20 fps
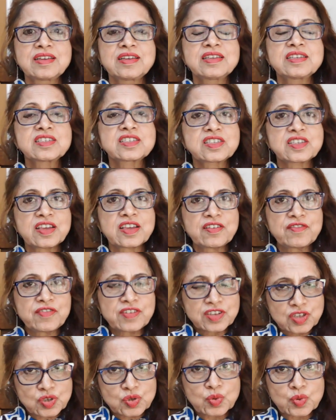
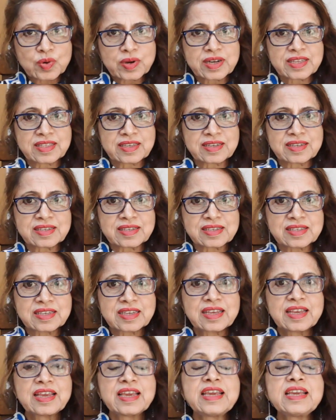service to others
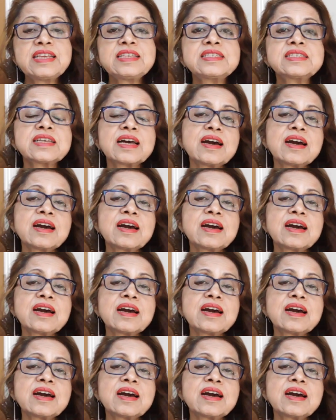is